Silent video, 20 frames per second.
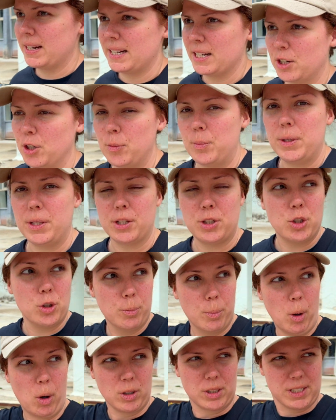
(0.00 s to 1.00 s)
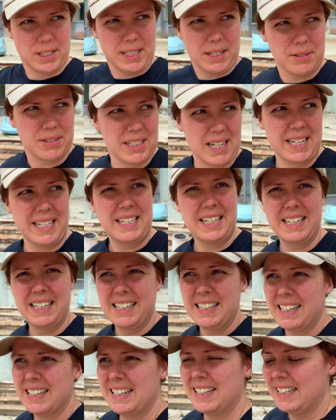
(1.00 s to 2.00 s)
It could be the two boxes outside,
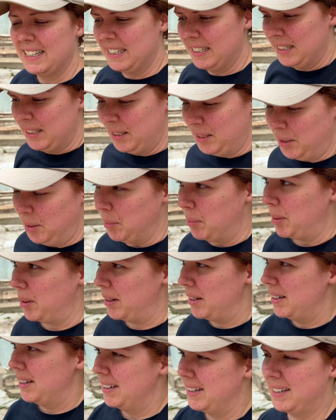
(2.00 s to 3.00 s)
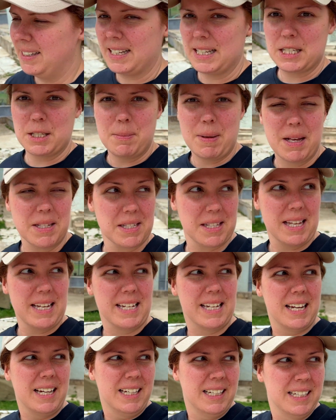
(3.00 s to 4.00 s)
but it smells
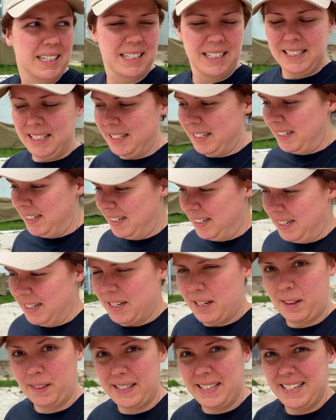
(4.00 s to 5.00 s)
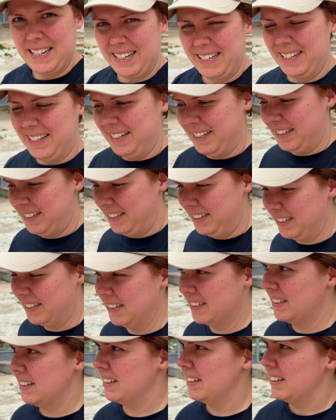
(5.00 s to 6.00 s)
like cleaning.
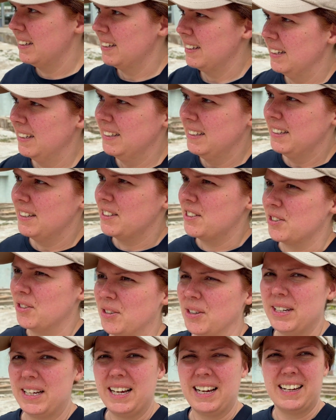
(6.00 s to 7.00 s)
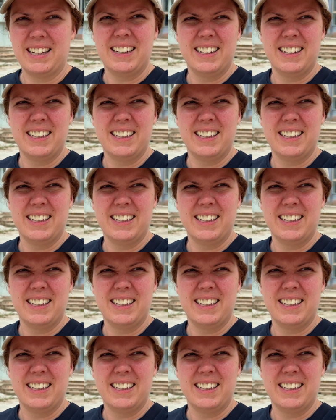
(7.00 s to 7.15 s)
So yeah.